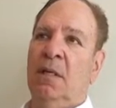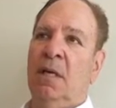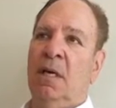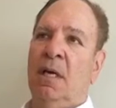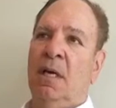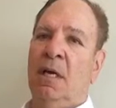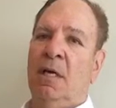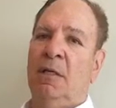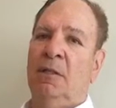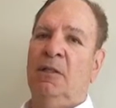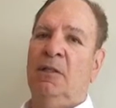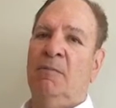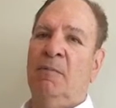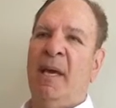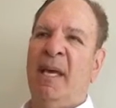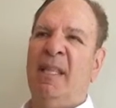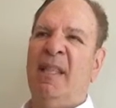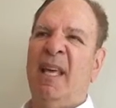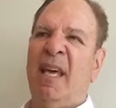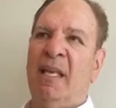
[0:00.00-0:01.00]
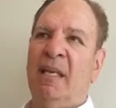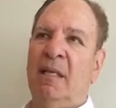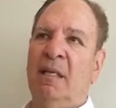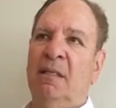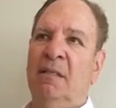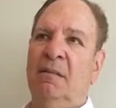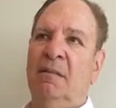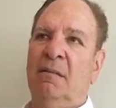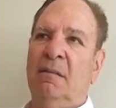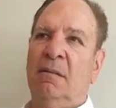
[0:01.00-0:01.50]
To make that
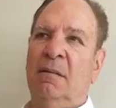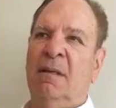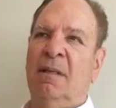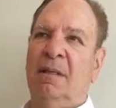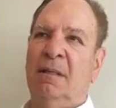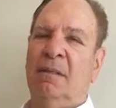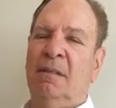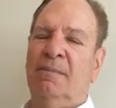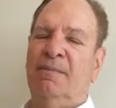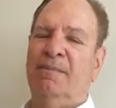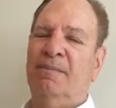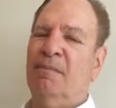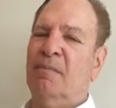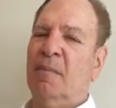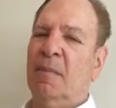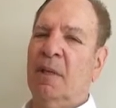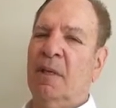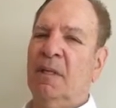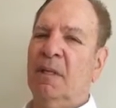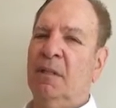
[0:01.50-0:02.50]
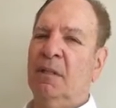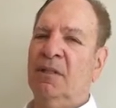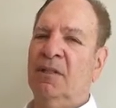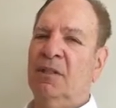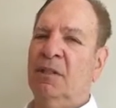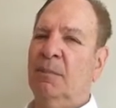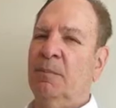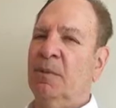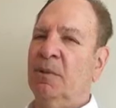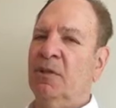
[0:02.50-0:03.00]
in a little
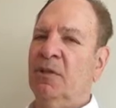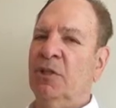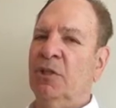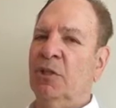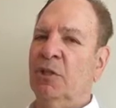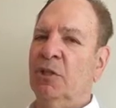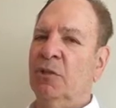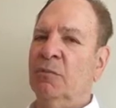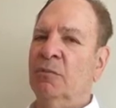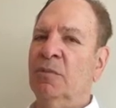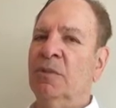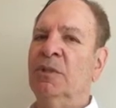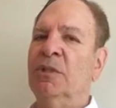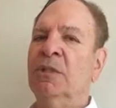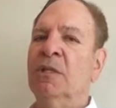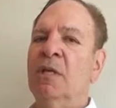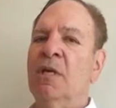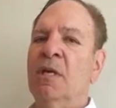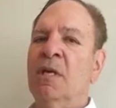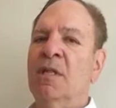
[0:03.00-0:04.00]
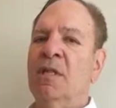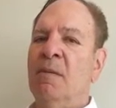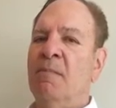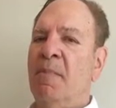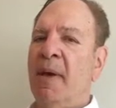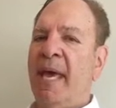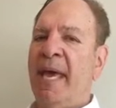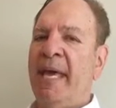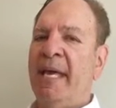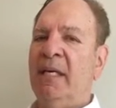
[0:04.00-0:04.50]
simpler terms, the
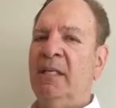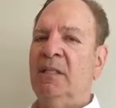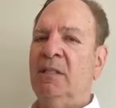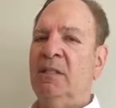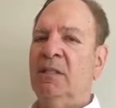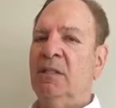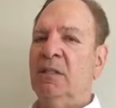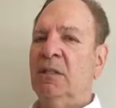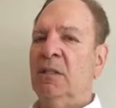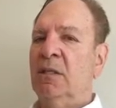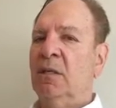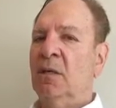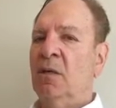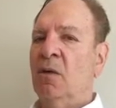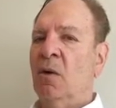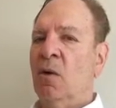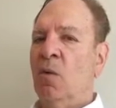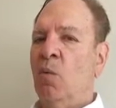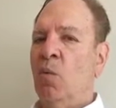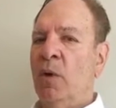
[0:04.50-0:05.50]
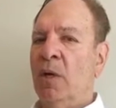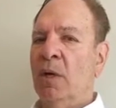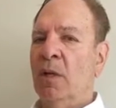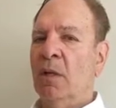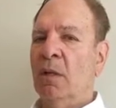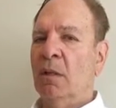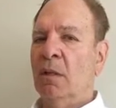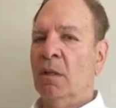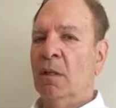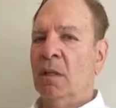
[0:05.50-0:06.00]
banks
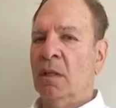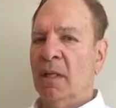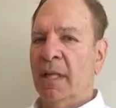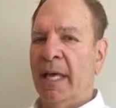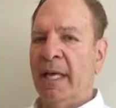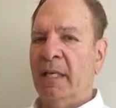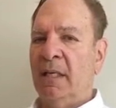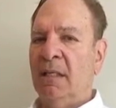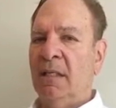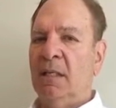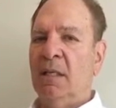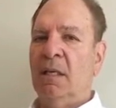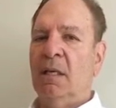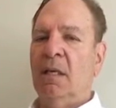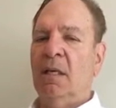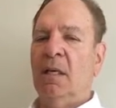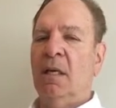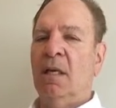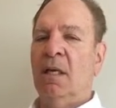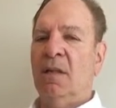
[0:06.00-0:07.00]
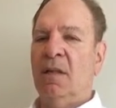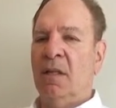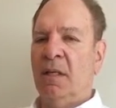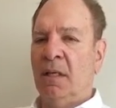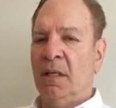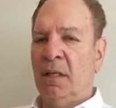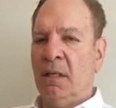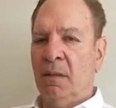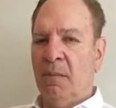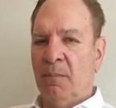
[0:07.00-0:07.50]
will lend
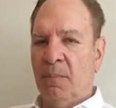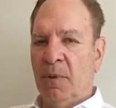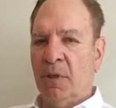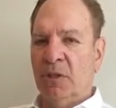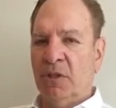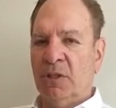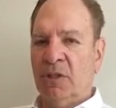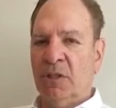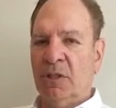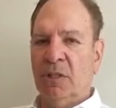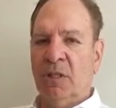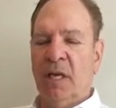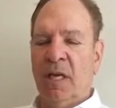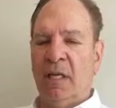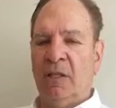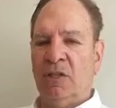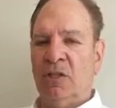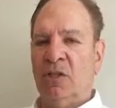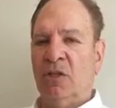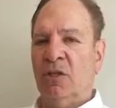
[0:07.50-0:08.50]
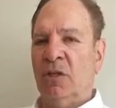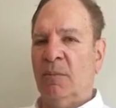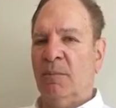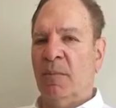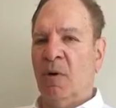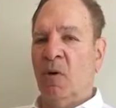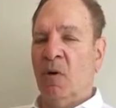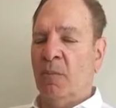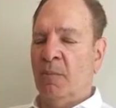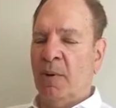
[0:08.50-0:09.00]
the person a certain
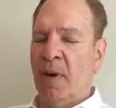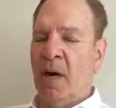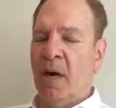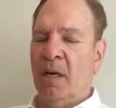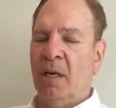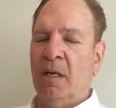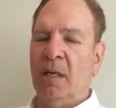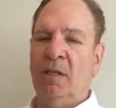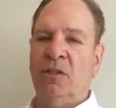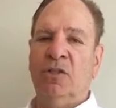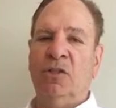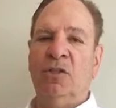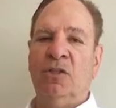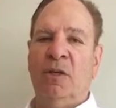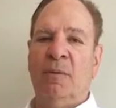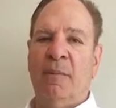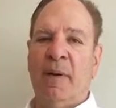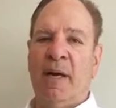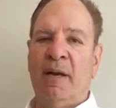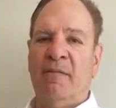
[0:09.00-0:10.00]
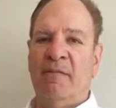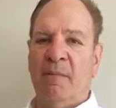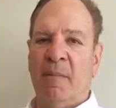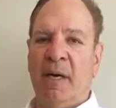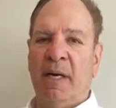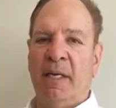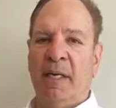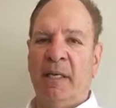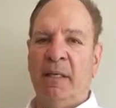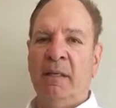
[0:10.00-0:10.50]
or party a certain amount of
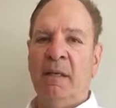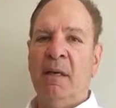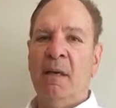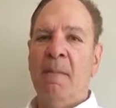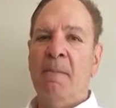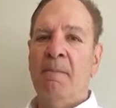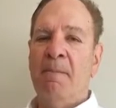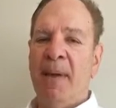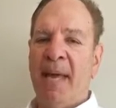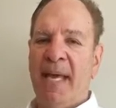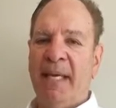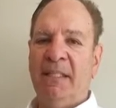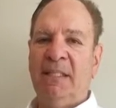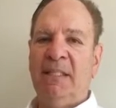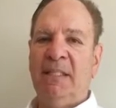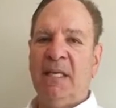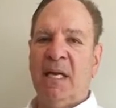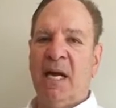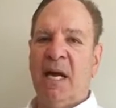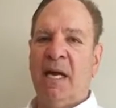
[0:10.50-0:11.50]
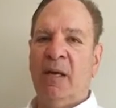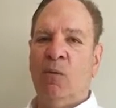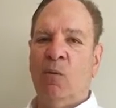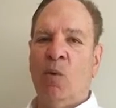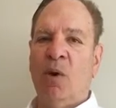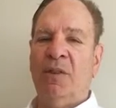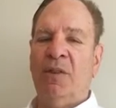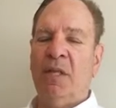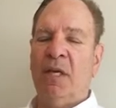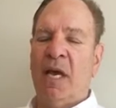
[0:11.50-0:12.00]
money based on
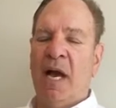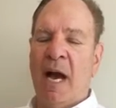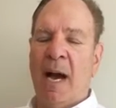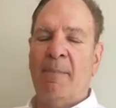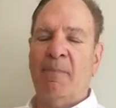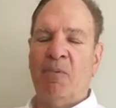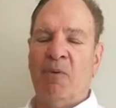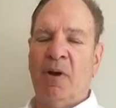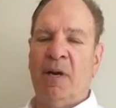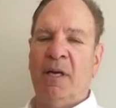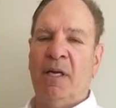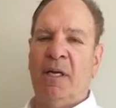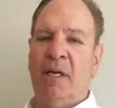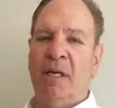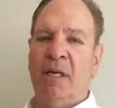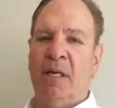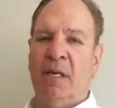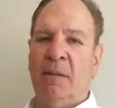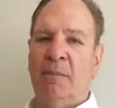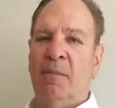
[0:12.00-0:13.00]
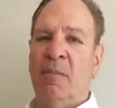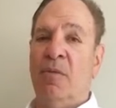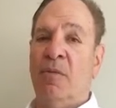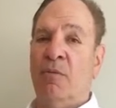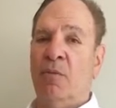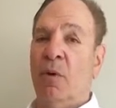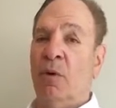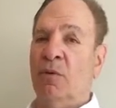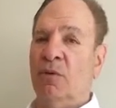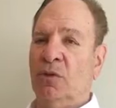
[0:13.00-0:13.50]
what the operating income
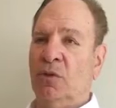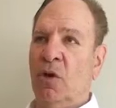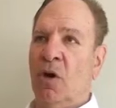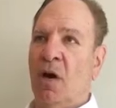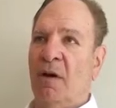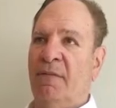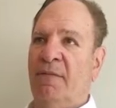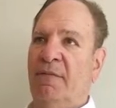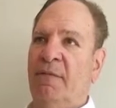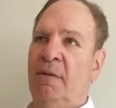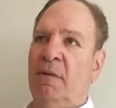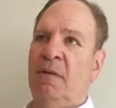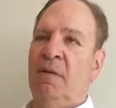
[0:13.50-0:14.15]
throws off.